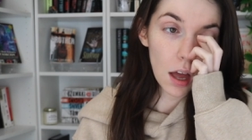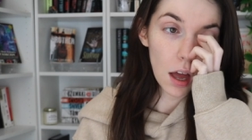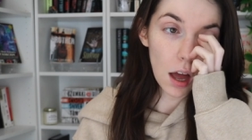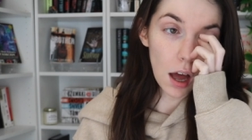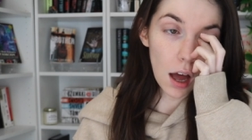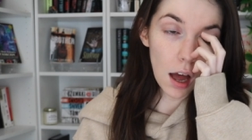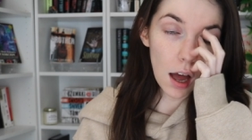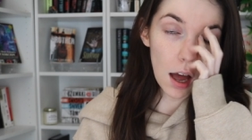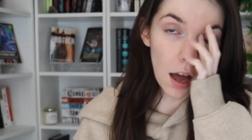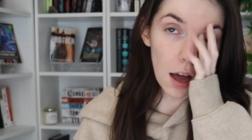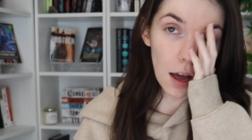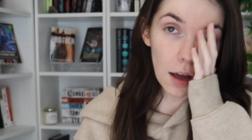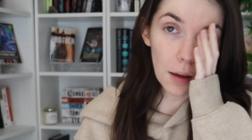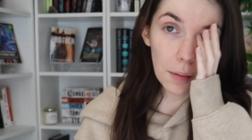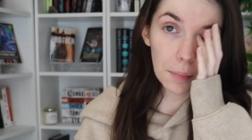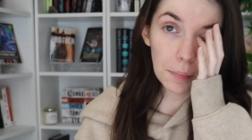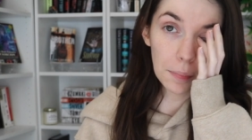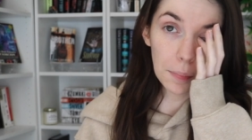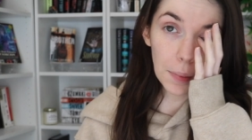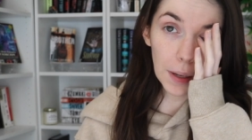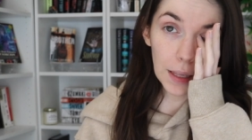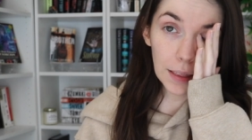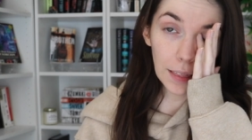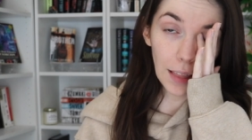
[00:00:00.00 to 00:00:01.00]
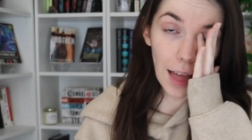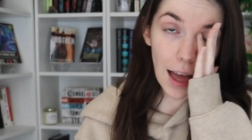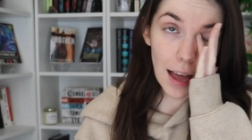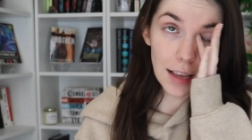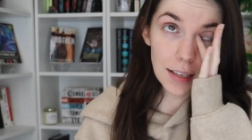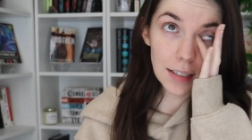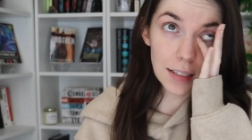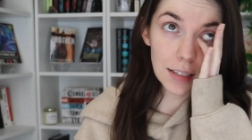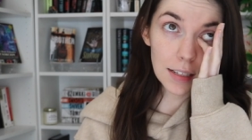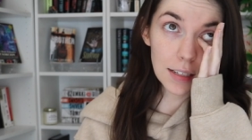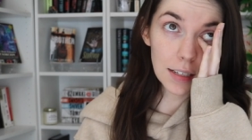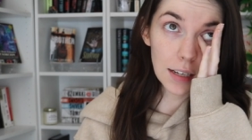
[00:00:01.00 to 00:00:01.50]
But
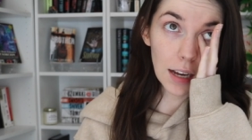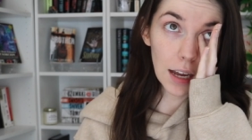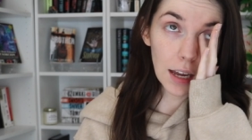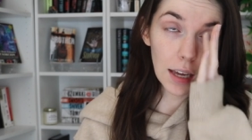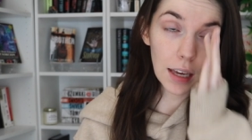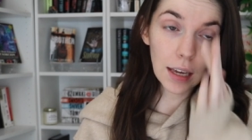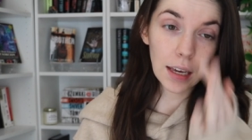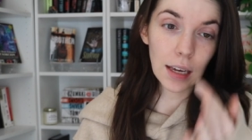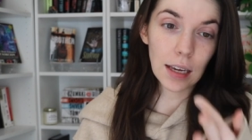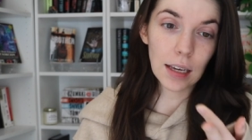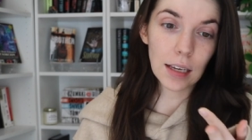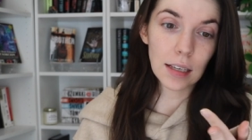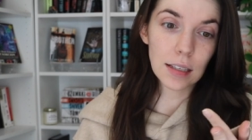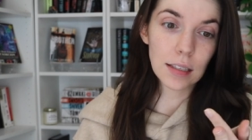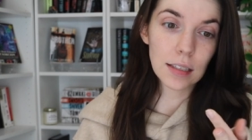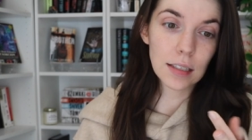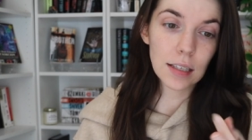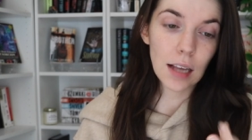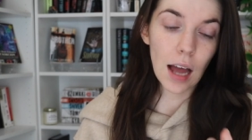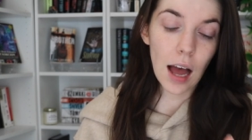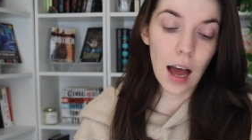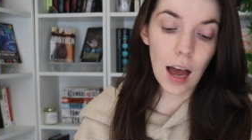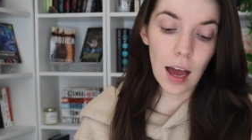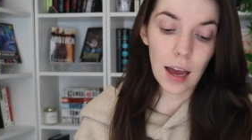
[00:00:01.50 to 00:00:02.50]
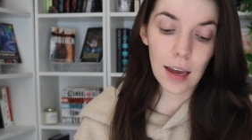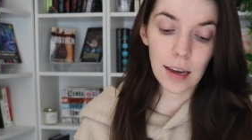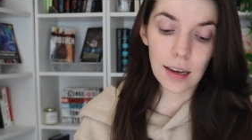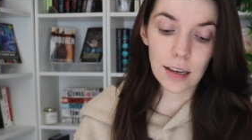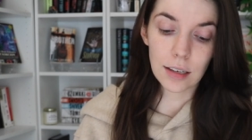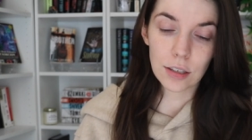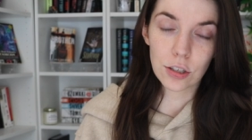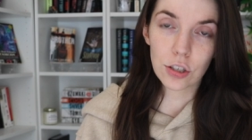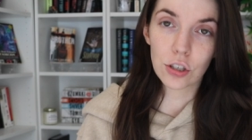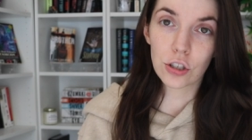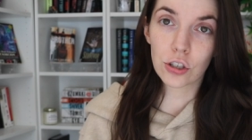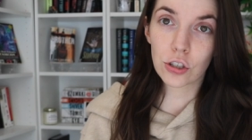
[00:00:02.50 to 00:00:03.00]
last night I
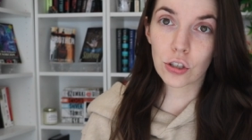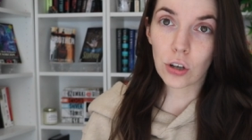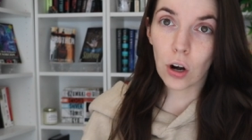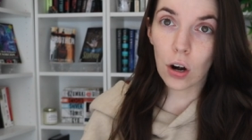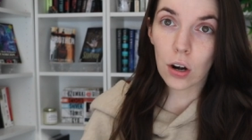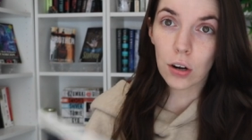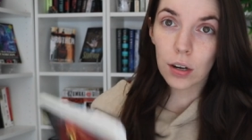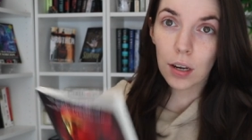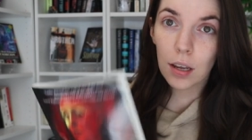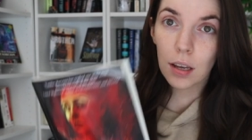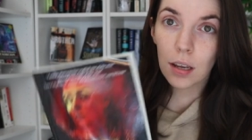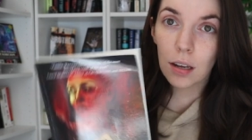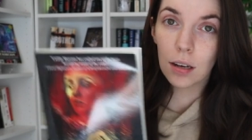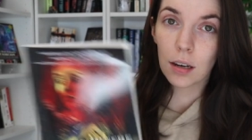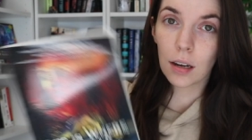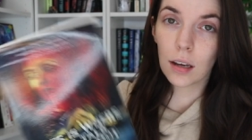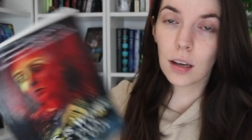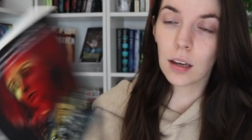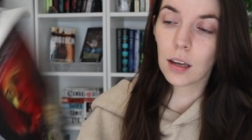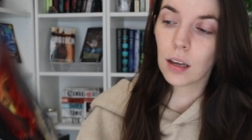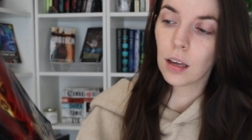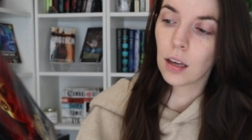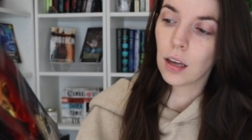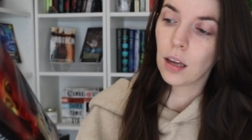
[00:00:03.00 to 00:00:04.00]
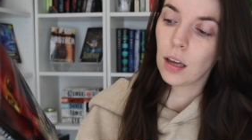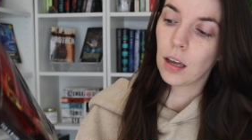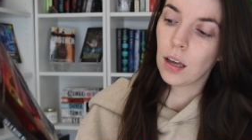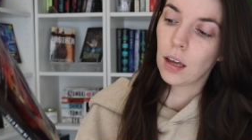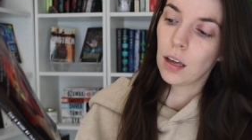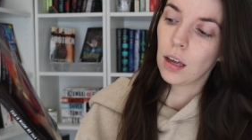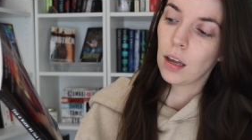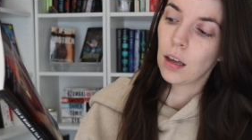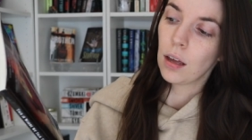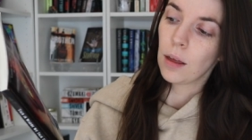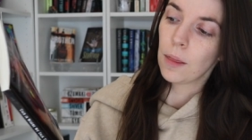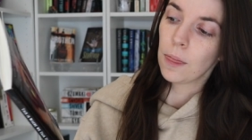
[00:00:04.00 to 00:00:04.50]
started
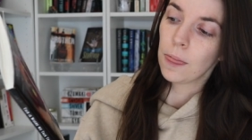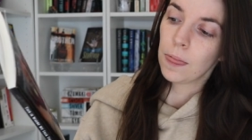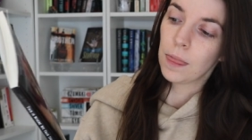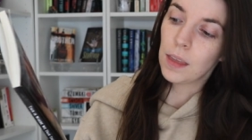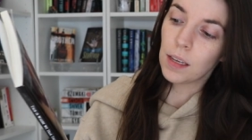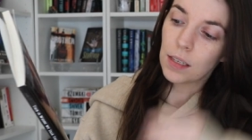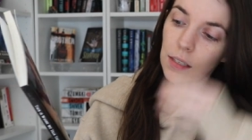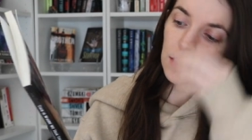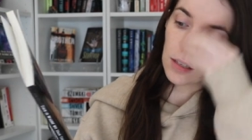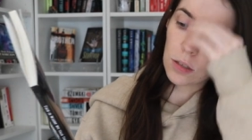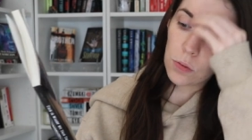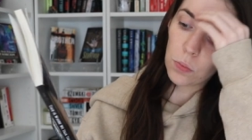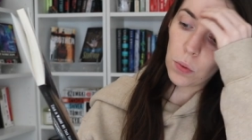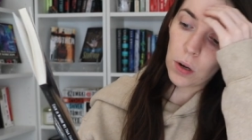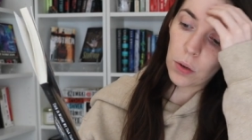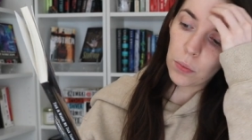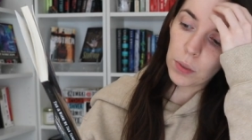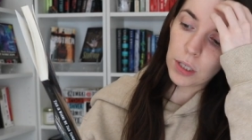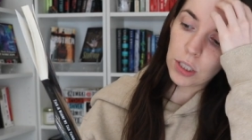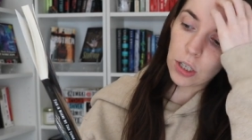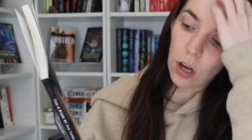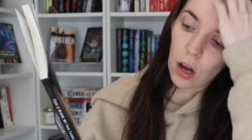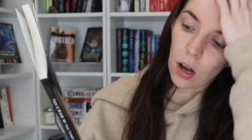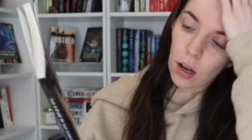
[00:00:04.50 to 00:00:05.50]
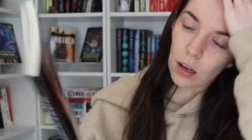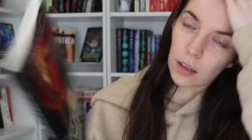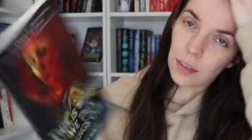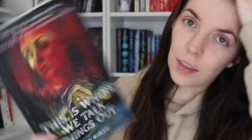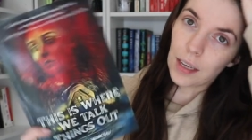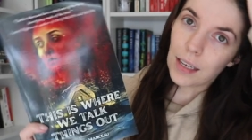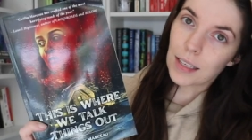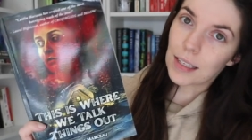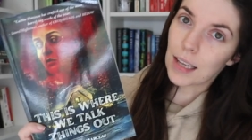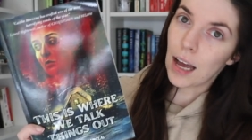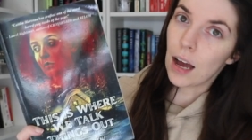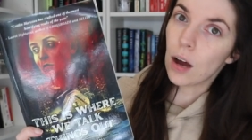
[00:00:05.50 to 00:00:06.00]
This Is Where We Talk
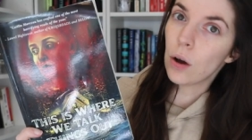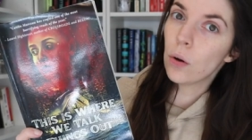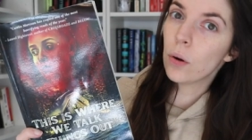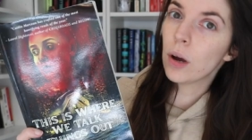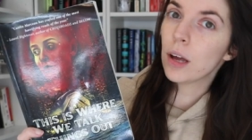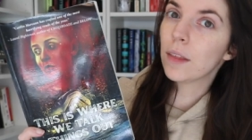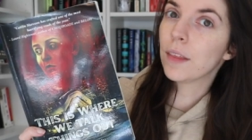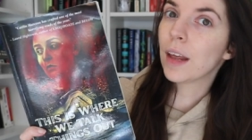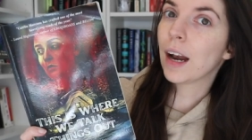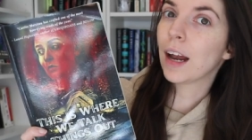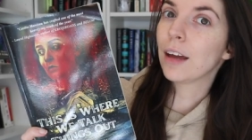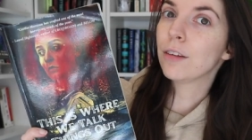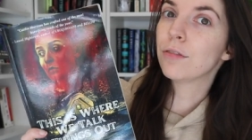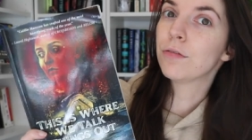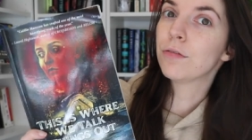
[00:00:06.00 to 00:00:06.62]
Things Out, and then I